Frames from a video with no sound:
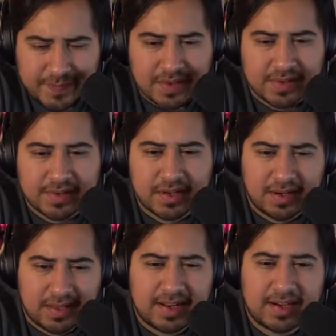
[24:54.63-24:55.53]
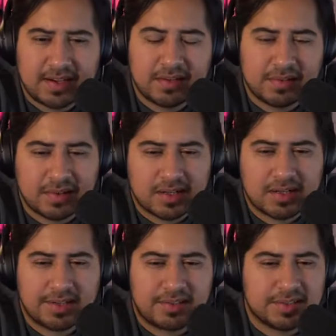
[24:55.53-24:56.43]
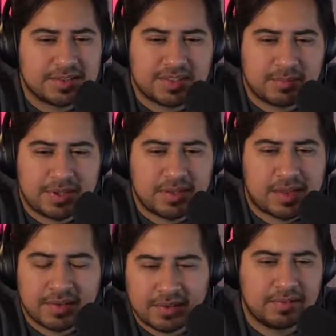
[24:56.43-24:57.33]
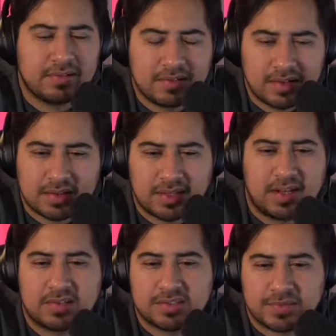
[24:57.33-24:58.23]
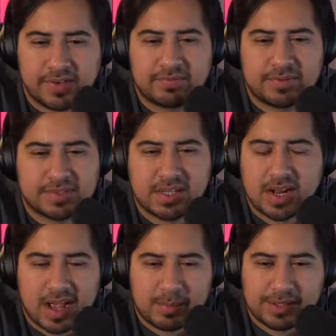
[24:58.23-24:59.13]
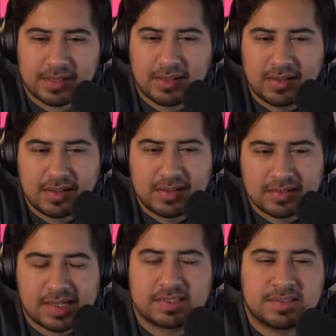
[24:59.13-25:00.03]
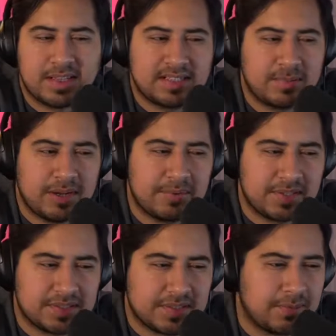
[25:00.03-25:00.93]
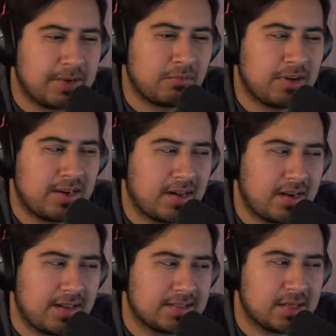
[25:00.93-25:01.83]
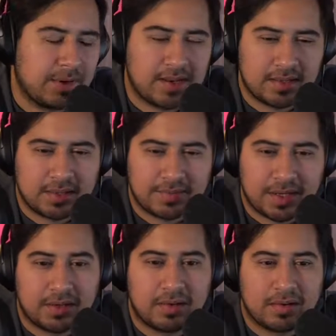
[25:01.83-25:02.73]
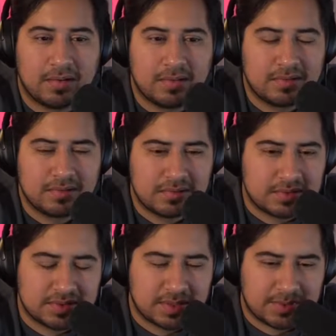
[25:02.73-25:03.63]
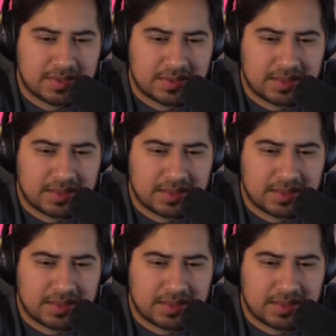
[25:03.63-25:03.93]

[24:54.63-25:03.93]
Yeah, they're gonna get out of here. They're gonna get on the ship, and nothing else eventful is gonna happen. That's my prediction. We're not gonna get some kind of cliffhanger or something